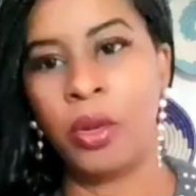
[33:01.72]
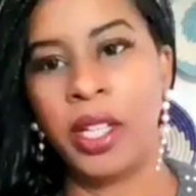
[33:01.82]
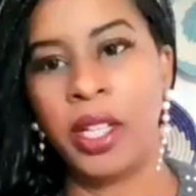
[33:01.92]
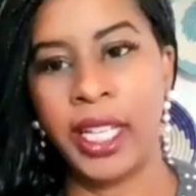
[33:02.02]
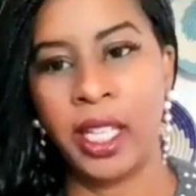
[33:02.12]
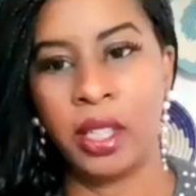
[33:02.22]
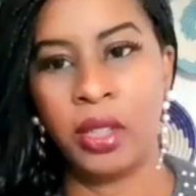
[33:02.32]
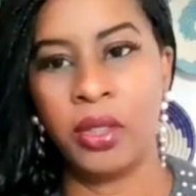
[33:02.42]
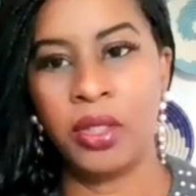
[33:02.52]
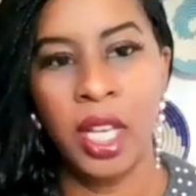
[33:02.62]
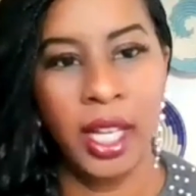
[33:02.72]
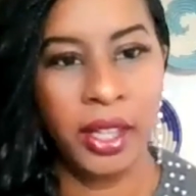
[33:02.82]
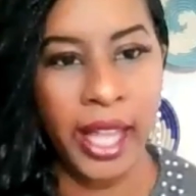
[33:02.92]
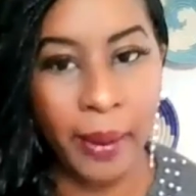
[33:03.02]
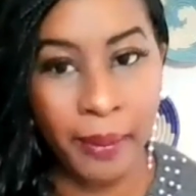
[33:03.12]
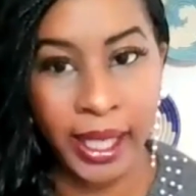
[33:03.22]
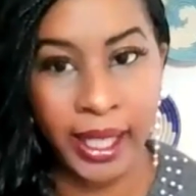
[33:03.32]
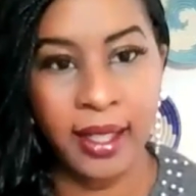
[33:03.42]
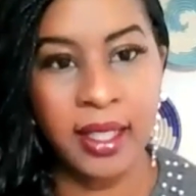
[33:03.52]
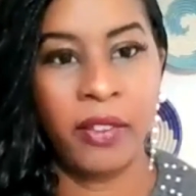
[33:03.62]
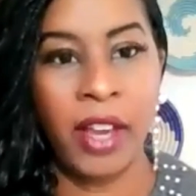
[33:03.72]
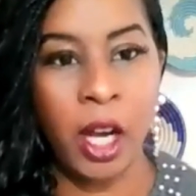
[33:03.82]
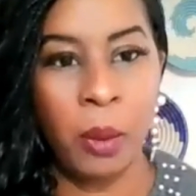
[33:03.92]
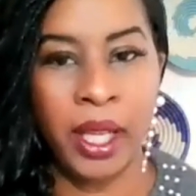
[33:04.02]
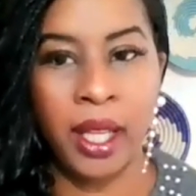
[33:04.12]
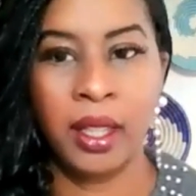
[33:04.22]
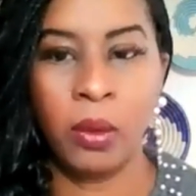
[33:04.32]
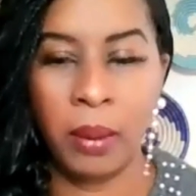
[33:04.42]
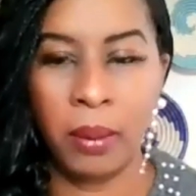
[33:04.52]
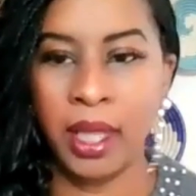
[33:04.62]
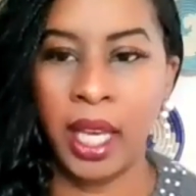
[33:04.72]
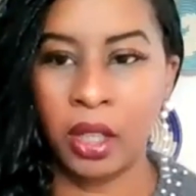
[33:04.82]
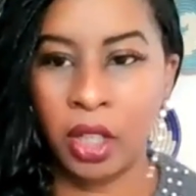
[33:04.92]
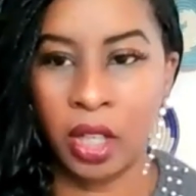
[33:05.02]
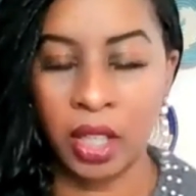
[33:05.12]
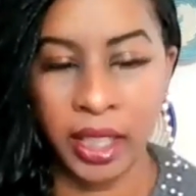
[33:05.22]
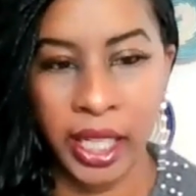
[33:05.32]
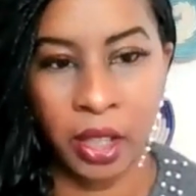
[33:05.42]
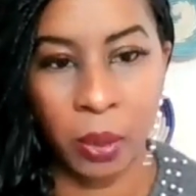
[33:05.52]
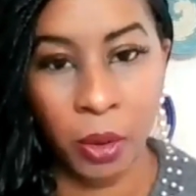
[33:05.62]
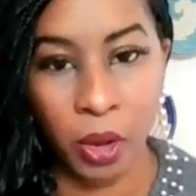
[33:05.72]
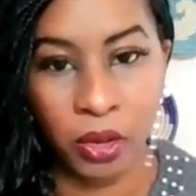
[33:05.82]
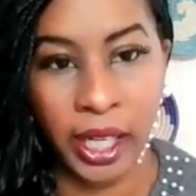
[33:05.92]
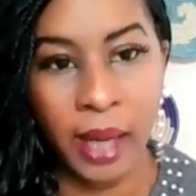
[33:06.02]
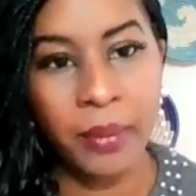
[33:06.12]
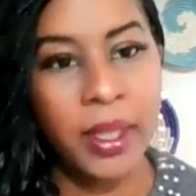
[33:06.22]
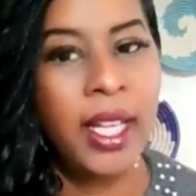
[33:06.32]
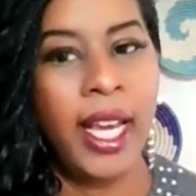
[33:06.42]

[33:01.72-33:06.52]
or they can use that means of helping the women that are currently in their program.